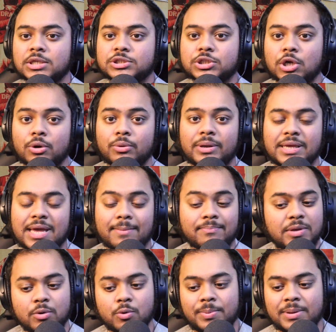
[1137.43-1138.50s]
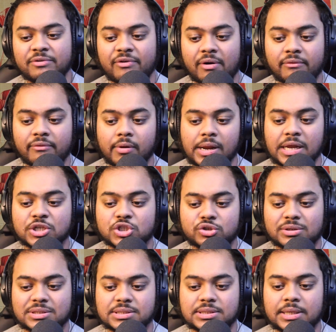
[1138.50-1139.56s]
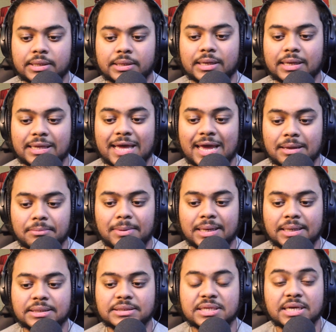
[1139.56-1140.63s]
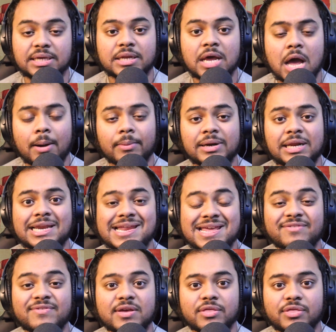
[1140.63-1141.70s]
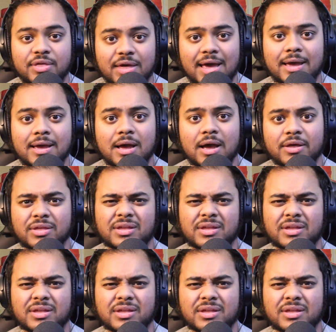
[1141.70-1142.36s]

So yeah, it will be a very, very interesting game indeed. I'm going to leave it there. I